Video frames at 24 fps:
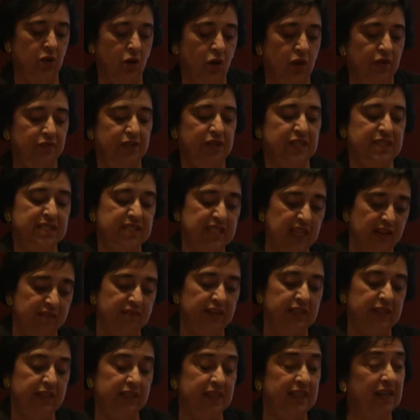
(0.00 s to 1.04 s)
of this
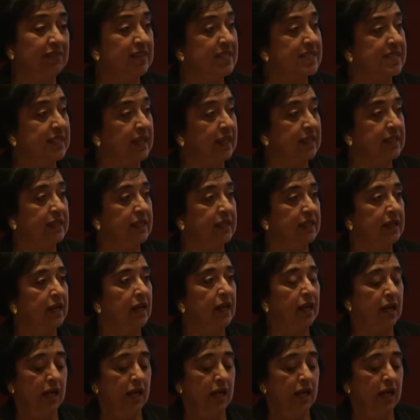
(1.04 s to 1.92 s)
devastating